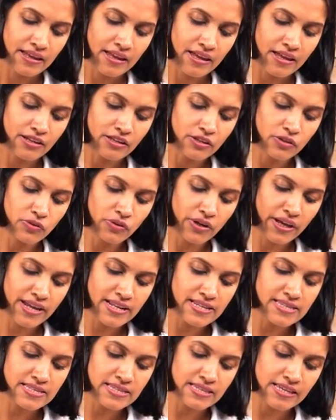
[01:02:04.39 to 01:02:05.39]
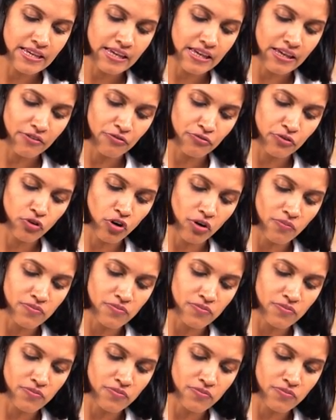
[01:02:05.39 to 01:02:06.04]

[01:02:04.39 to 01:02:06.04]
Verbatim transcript: And you can see, if you